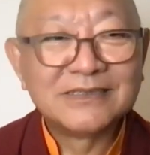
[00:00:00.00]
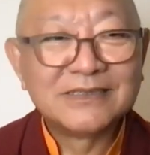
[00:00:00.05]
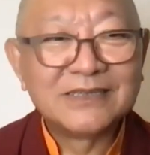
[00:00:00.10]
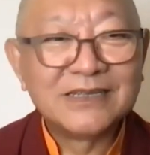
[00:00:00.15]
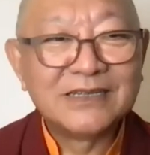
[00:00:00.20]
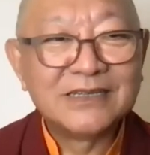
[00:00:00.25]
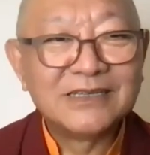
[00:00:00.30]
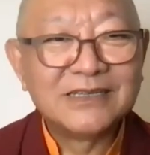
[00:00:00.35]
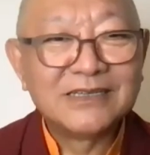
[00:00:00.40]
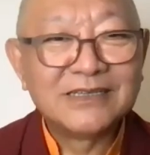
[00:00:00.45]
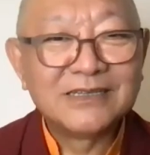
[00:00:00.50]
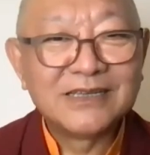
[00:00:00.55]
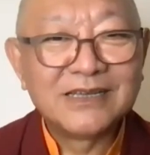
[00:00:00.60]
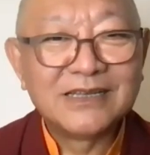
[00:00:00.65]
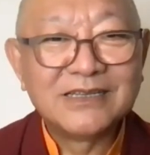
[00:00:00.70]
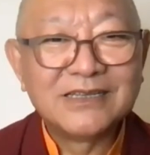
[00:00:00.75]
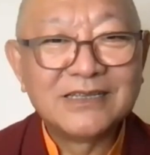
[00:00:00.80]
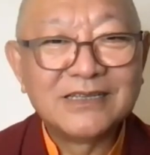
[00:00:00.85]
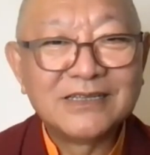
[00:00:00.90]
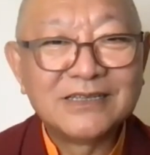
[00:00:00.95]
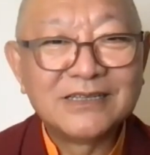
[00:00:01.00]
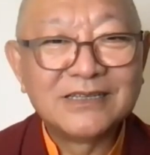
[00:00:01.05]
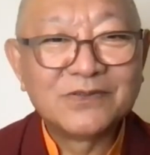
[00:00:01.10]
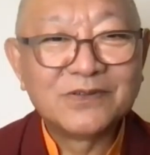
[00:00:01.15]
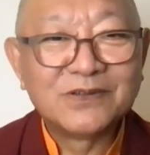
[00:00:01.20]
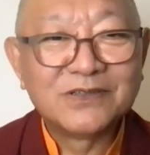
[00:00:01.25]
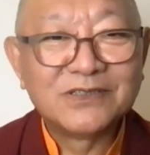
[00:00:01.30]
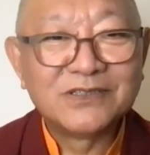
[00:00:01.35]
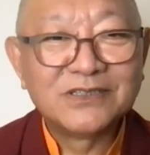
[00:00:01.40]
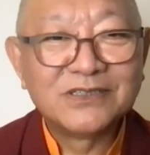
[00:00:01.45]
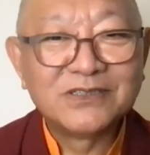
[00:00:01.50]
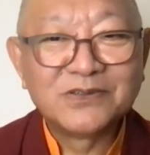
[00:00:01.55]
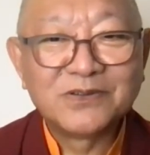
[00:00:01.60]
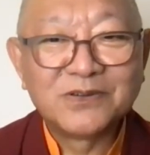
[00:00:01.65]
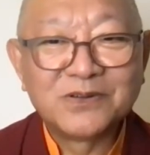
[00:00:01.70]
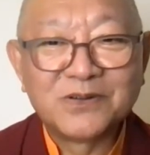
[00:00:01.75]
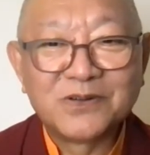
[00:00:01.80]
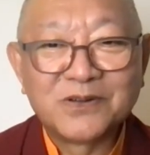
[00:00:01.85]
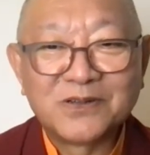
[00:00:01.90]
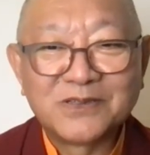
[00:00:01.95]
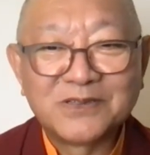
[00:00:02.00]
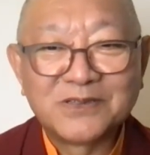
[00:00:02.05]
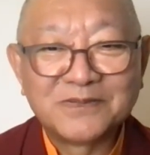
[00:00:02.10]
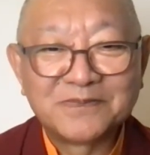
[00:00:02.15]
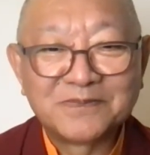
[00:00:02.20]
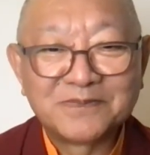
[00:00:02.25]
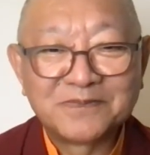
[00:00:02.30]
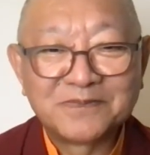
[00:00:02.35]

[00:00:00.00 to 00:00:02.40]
Any questions or not?